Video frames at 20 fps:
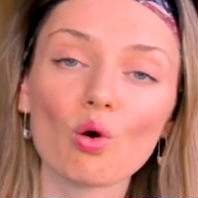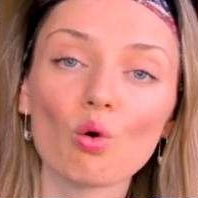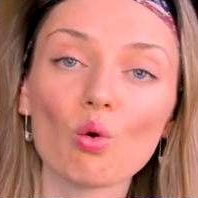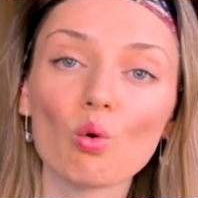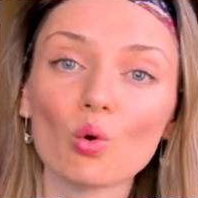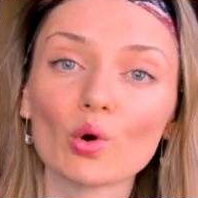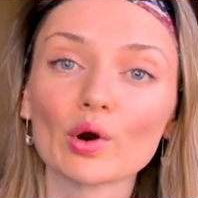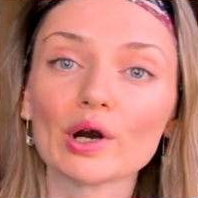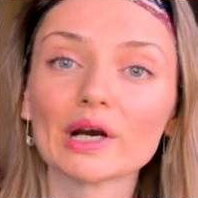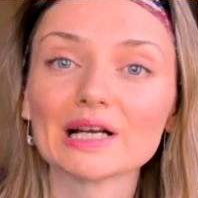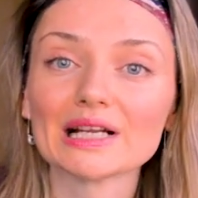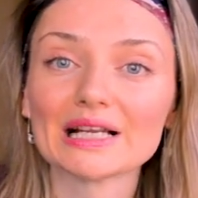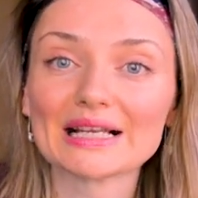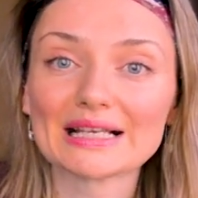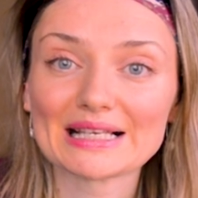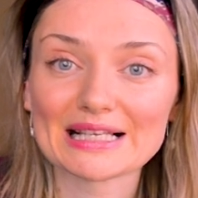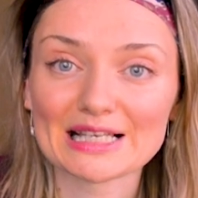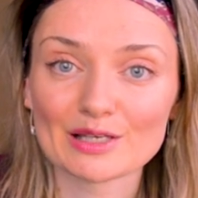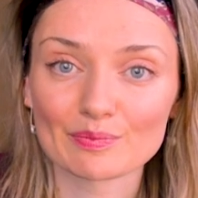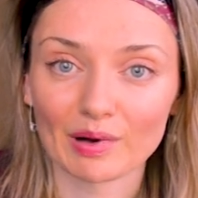or
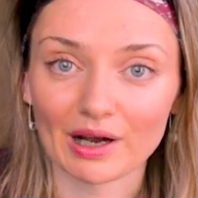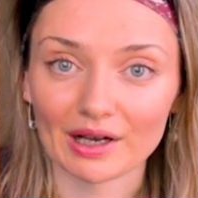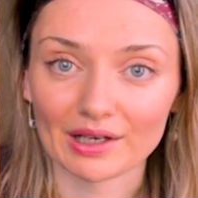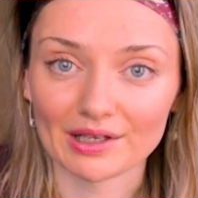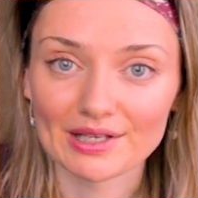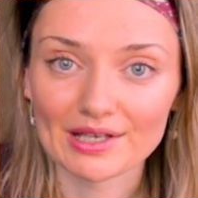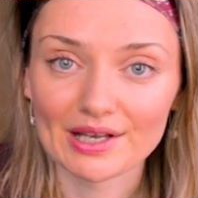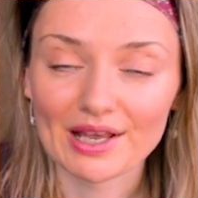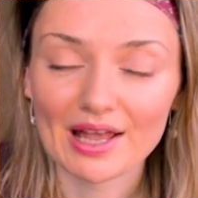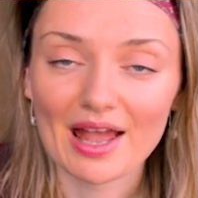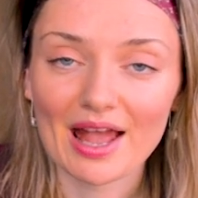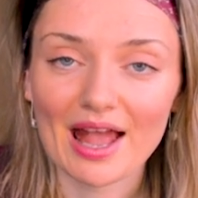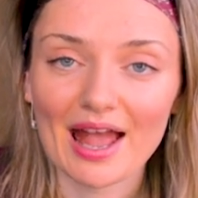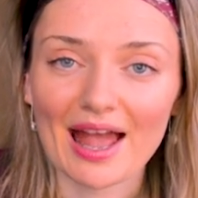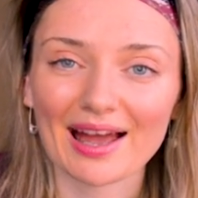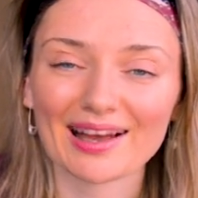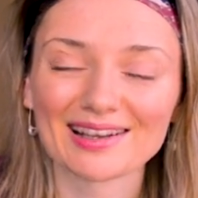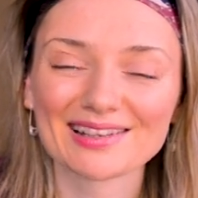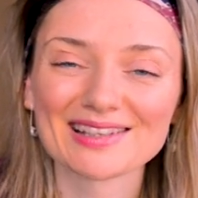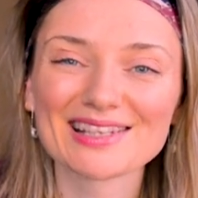despite
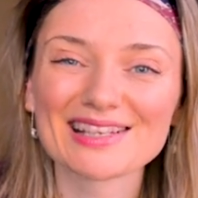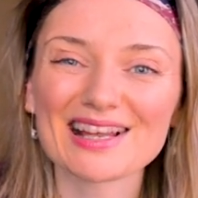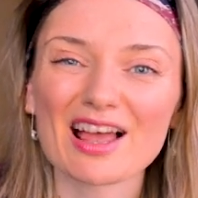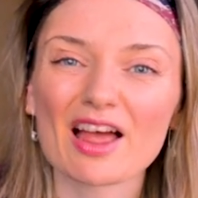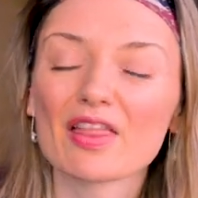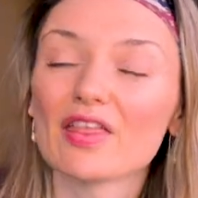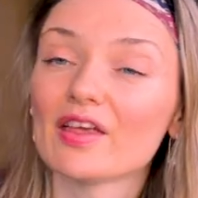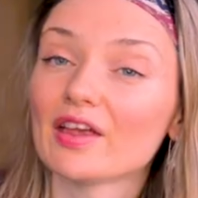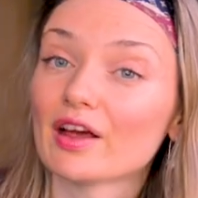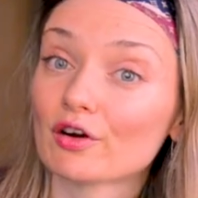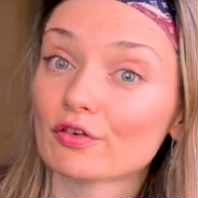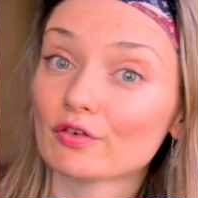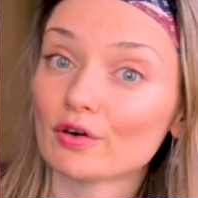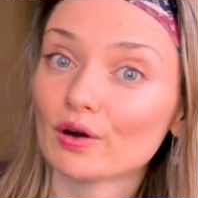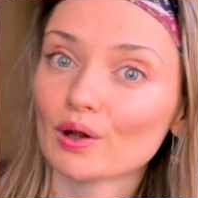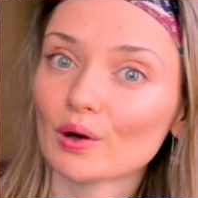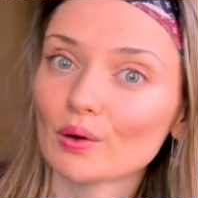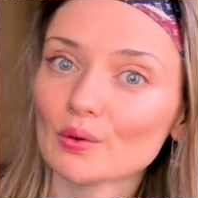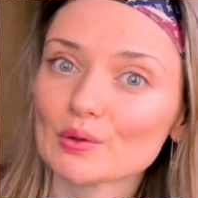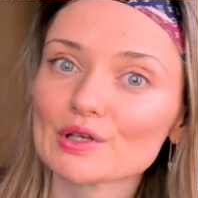and they are
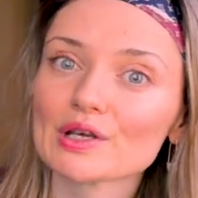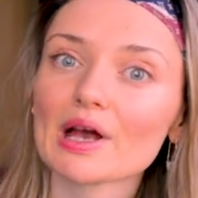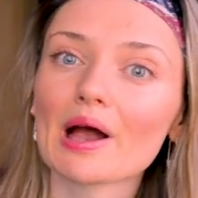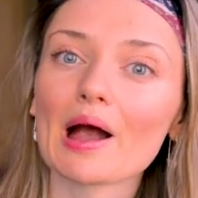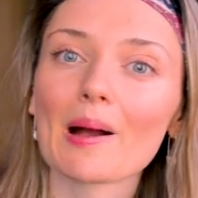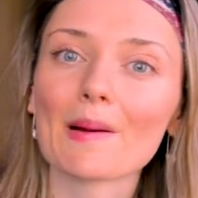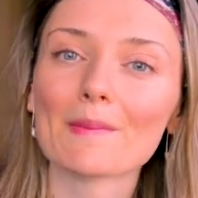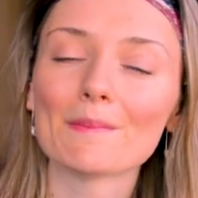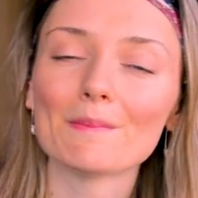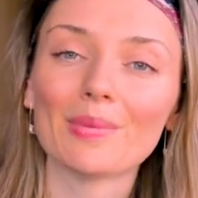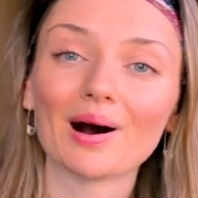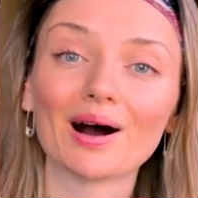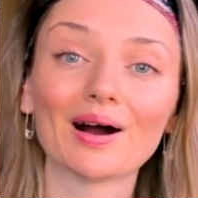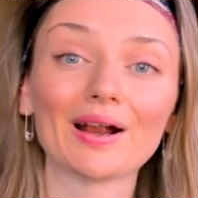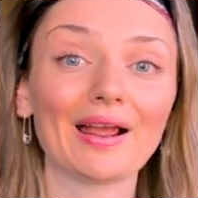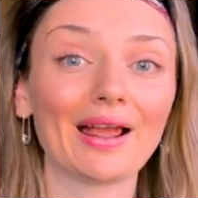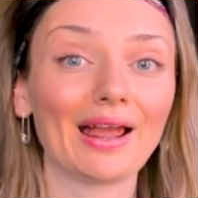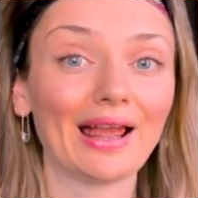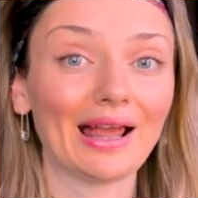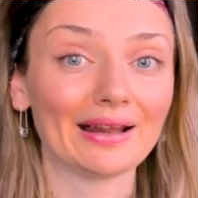followed
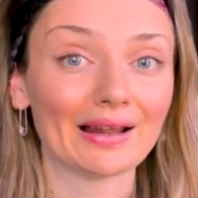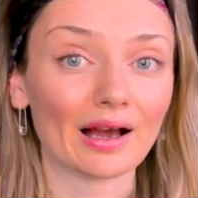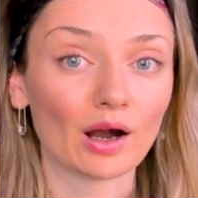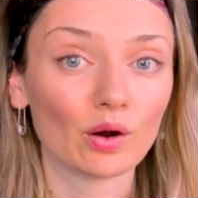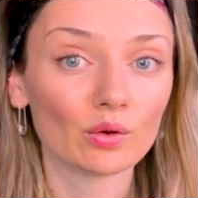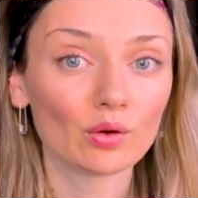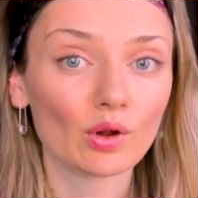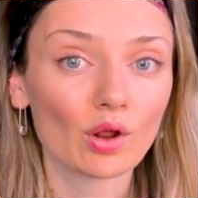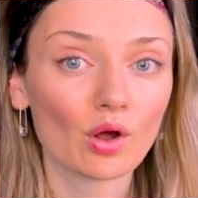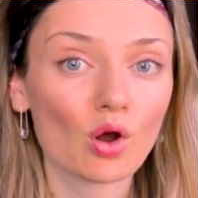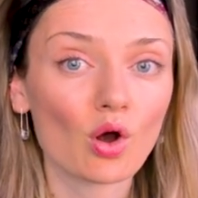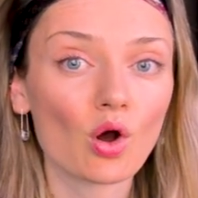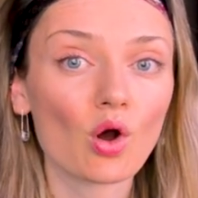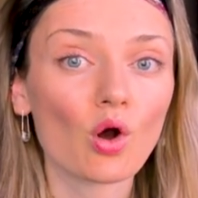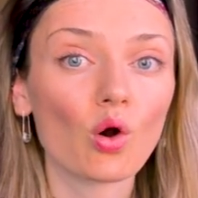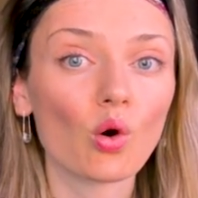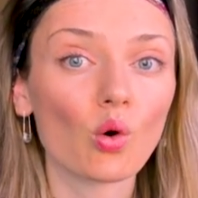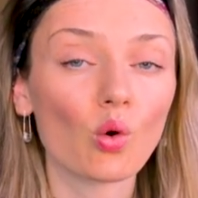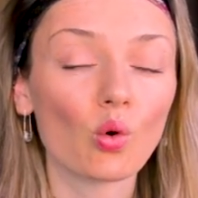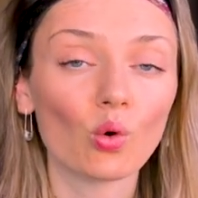by a noun
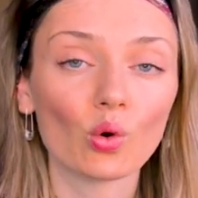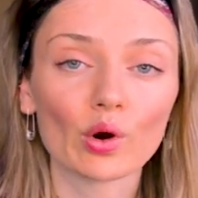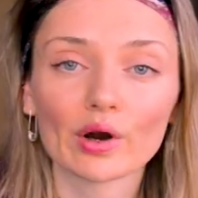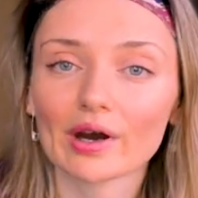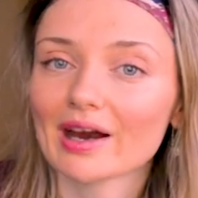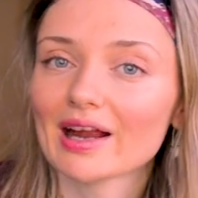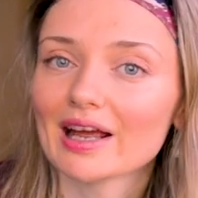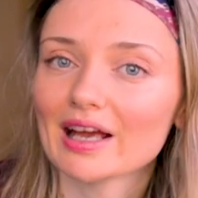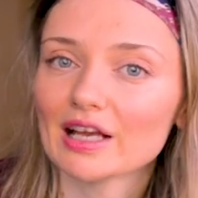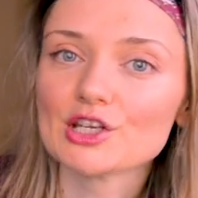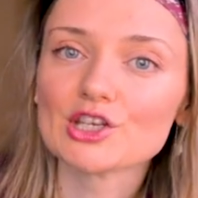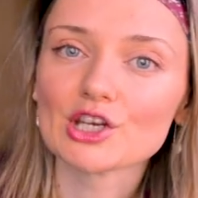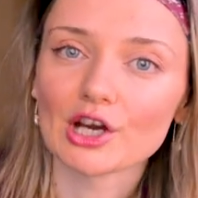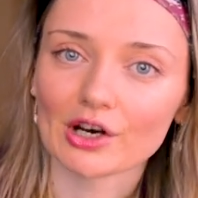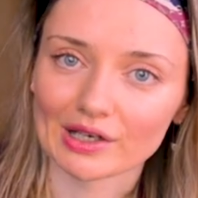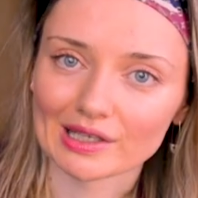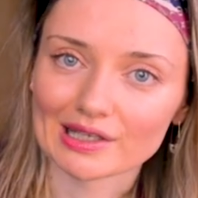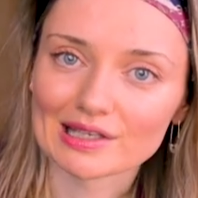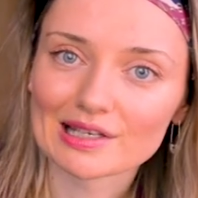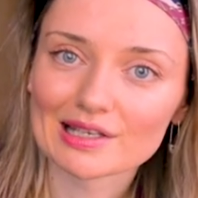or a
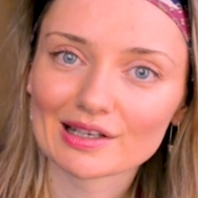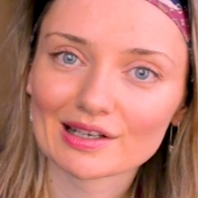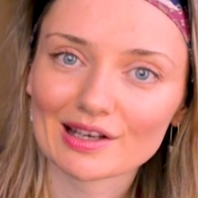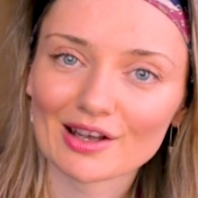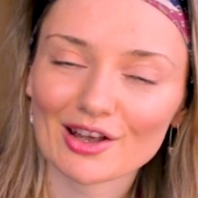gerund.